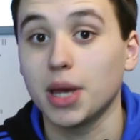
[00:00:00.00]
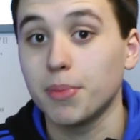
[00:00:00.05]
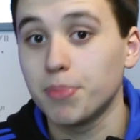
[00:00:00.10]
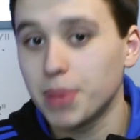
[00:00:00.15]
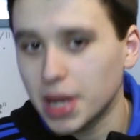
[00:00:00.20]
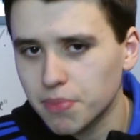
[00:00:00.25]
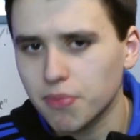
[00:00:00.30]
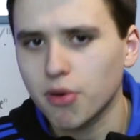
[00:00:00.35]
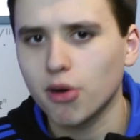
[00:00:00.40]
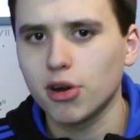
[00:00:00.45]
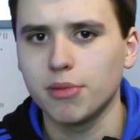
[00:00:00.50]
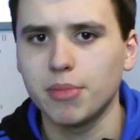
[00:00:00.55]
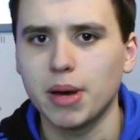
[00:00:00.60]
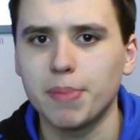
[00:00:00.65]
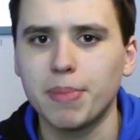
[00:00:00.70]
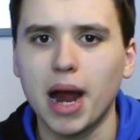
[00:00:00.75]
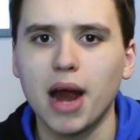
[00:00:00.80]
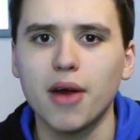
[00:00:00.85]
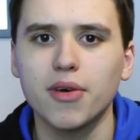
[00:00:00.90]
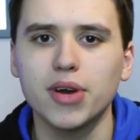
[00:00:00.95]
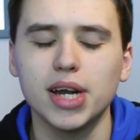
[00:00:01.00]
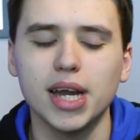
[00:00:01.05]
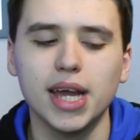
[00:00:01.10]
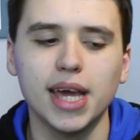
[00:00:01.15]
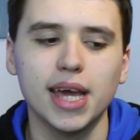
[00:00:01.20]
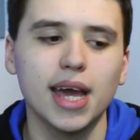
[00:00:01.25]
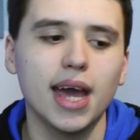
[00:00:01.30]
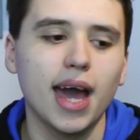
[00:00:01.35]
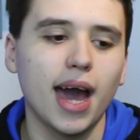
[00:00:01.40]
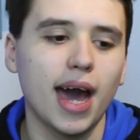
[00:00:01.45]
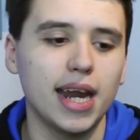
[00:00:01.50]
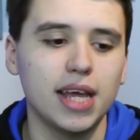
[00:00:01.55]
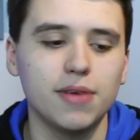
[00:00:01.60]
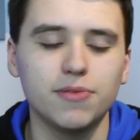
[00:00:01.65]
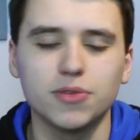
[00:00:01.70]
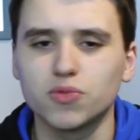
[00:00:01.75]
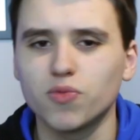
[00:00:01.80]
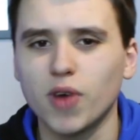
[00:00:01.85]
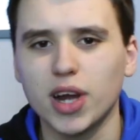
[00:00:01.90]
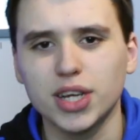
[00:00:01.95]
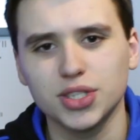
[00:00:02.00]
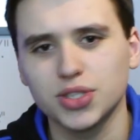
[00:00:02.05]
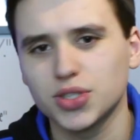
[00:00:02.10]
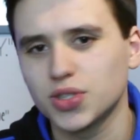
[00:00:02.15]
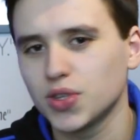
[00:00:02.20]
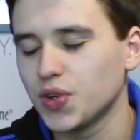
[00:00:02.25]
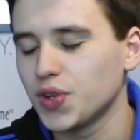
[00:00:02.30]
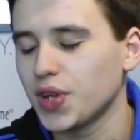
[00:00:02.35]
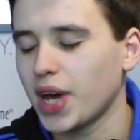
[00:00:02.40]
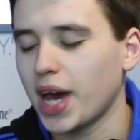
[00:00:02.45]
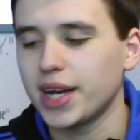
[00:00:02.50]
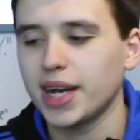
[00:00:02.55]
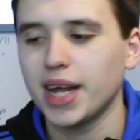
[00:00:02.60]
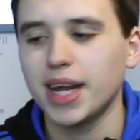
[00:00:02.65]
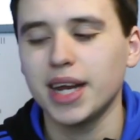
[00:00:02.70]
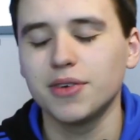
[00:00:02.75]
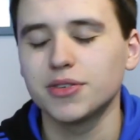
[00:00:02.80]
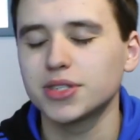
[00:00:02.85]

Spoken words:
a big problem apparently, and he was registered, and